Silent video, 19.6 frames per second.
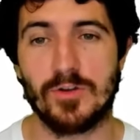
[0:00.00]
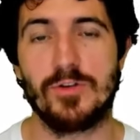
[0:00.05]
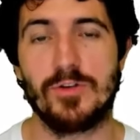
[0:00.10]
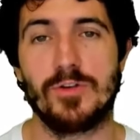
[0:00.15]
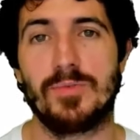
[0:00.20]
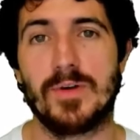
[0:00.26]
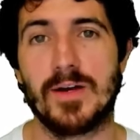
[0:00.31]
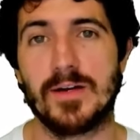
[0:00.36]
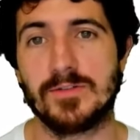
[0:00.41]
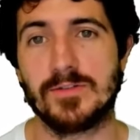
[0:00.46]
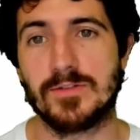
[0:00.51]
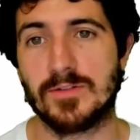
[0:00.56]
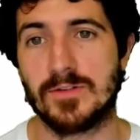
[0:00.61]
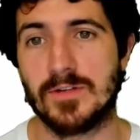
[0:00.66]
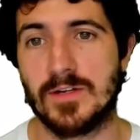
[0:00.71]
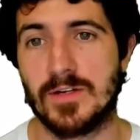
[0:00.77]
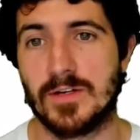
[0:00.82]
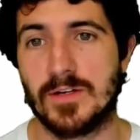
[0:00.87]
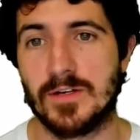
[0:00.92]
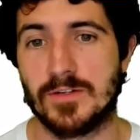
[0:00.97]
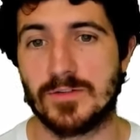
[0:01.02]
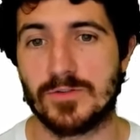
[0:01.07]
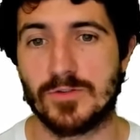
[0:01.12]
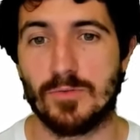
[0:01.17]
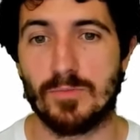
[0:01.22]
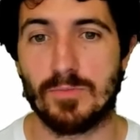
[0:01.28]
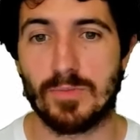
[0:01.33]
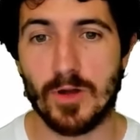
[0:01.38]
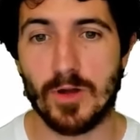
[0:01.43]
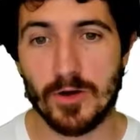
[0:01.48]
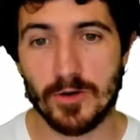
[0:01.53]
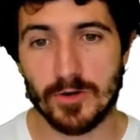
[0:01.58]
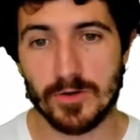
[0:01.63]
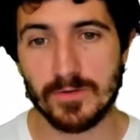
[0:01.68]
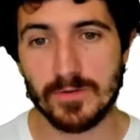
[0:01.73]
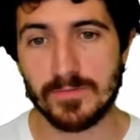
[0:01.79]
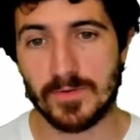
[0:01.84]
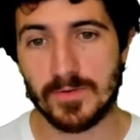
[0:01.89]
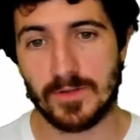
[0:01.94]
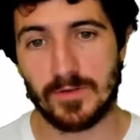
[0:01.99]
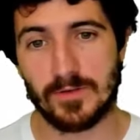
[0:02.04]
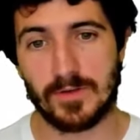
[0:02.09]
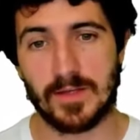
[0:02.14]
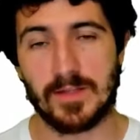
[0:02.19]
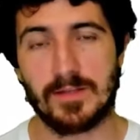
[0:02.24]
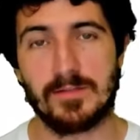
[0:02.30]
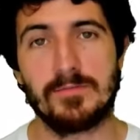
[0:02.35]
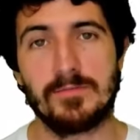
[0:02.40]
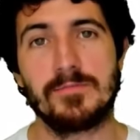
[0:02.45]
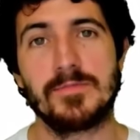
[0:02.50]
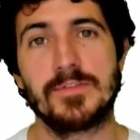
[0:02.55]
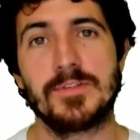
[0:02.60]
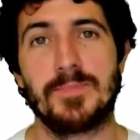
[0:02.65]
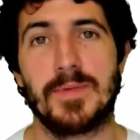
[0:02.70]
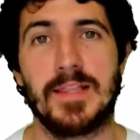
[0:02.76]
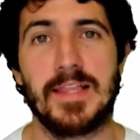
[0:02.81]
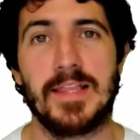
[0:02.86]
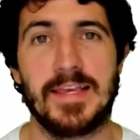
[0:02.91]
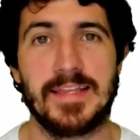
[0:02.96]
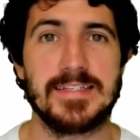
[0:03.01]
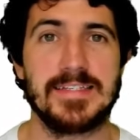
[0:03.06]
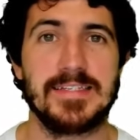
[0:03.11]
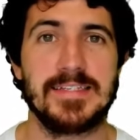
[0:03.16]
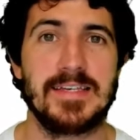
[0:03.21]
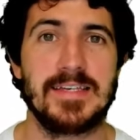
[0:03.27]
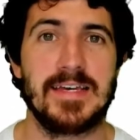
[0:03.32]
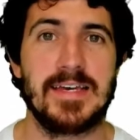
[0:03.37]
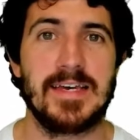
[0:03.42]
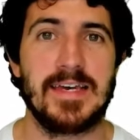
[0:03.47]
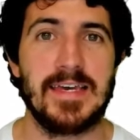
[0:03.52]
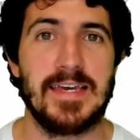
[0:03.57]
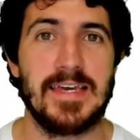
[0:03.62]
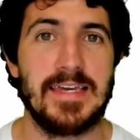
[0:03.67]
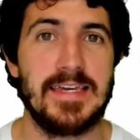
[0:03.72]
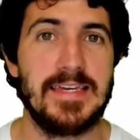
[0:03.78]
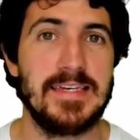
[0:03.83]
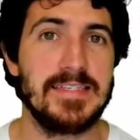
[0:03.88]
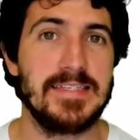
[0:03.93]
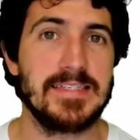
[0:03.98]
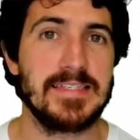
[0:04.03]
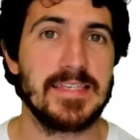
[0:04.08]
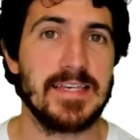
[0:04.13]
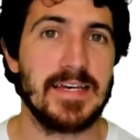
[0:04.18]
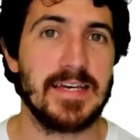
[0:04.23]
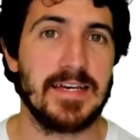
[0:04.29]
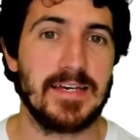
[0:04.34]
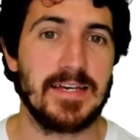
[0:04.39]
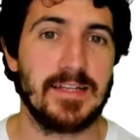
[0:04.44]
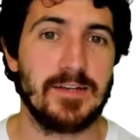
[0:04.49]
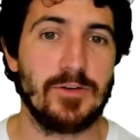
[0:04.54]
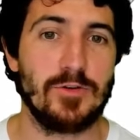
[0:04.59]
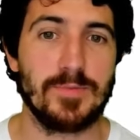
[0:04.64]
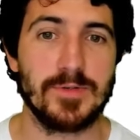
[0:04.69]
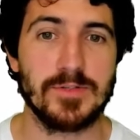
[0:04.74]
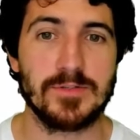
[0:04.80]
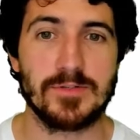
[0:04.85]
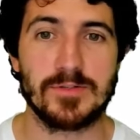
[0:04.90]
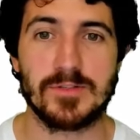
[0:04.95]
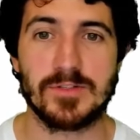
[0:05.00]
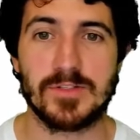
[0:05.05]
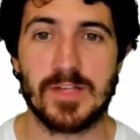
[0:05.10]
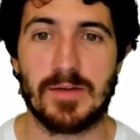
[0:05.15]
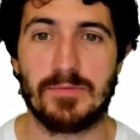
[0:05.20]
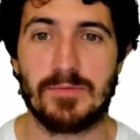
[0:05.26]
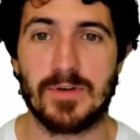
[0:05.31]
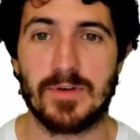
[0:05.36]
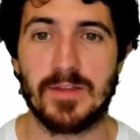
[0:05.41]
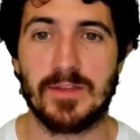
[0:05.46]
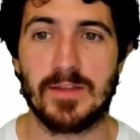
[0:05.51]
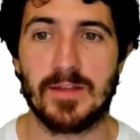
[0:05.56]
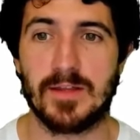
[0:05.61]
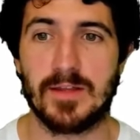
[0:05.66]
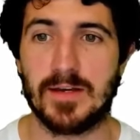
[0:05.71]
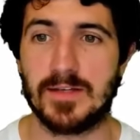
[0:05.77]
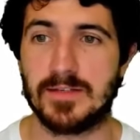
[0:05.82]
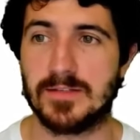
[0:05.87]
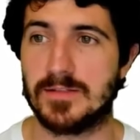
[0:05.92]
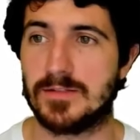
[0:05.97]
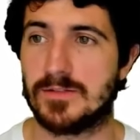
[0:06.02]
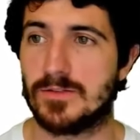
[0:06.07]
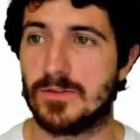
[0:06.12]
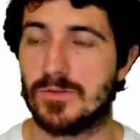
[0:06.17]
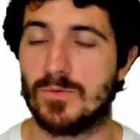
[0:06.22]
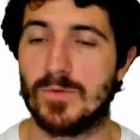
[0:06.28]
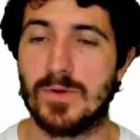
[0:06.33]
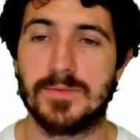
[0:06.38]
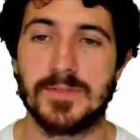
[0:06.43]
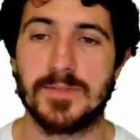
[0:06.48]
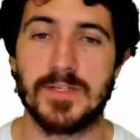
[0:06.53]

on your browser. So Blotter, you can spell this, is an open source library that has its own